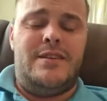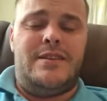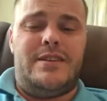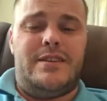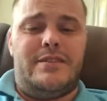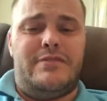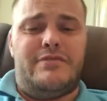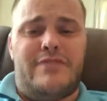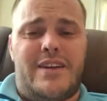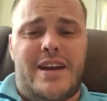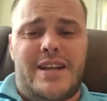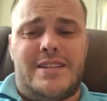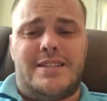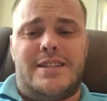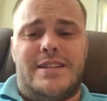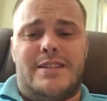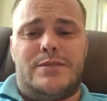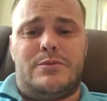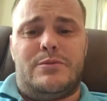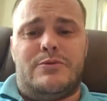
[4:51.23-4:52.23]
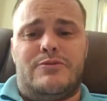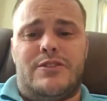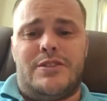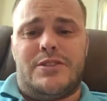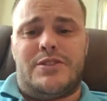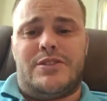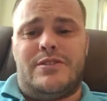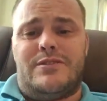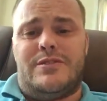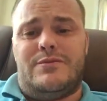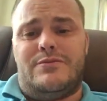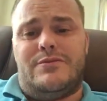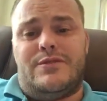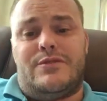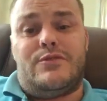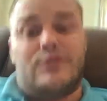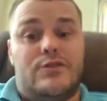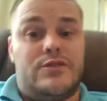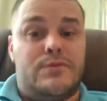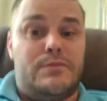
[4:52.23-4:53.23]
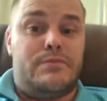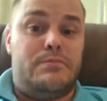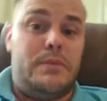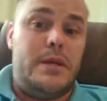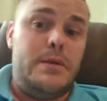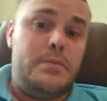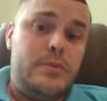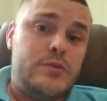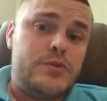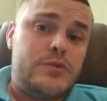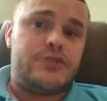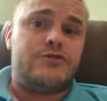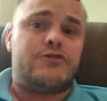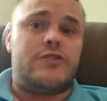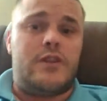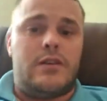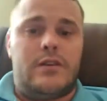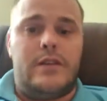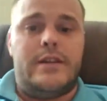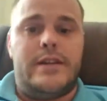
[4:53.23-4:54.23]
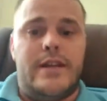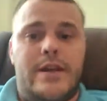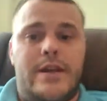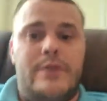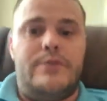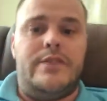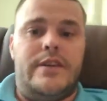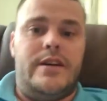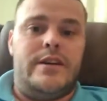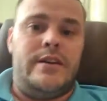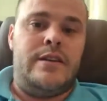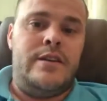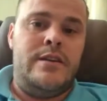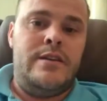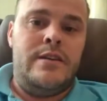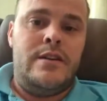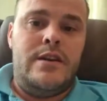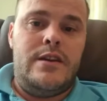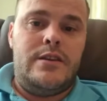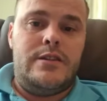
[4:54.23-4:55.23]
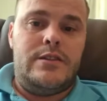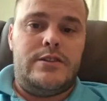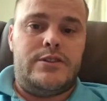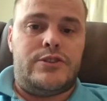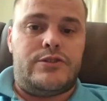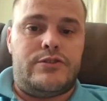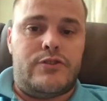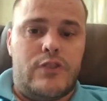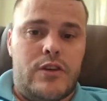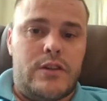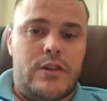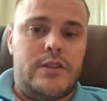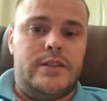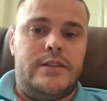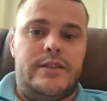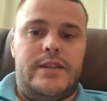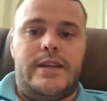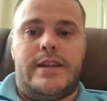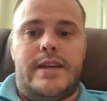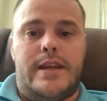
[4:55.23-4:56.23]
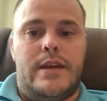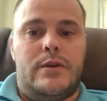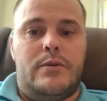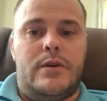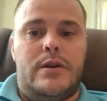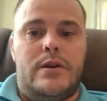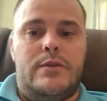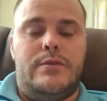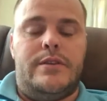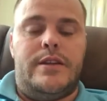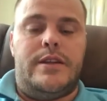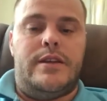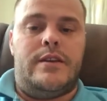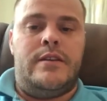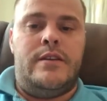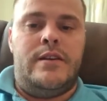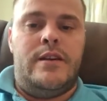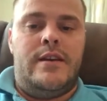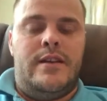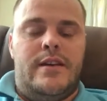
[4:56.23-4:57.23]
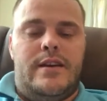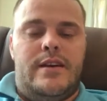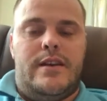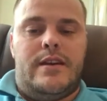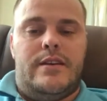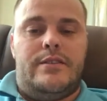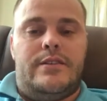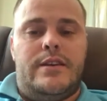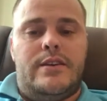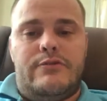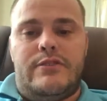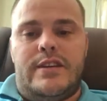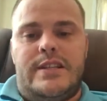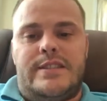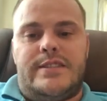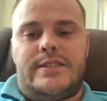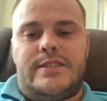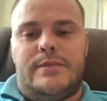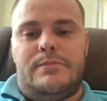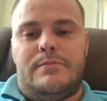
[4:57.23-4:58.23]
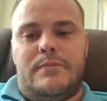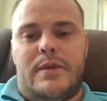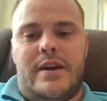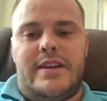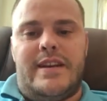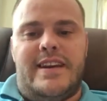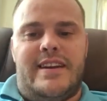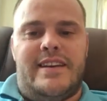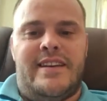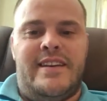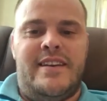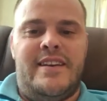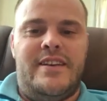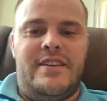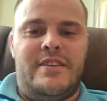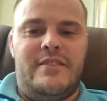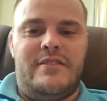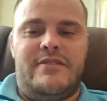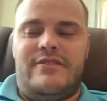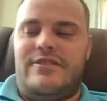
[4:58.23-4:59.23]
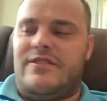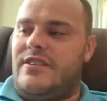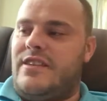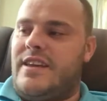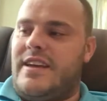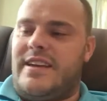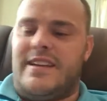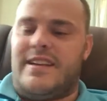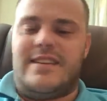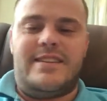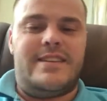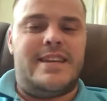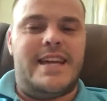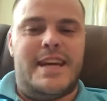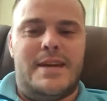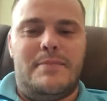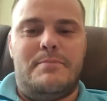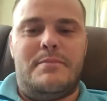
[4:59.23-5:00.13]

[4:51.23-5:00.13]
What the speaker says: The fact is, we've got people struggling out there, struggling like hell out there, and they're raising money for like £10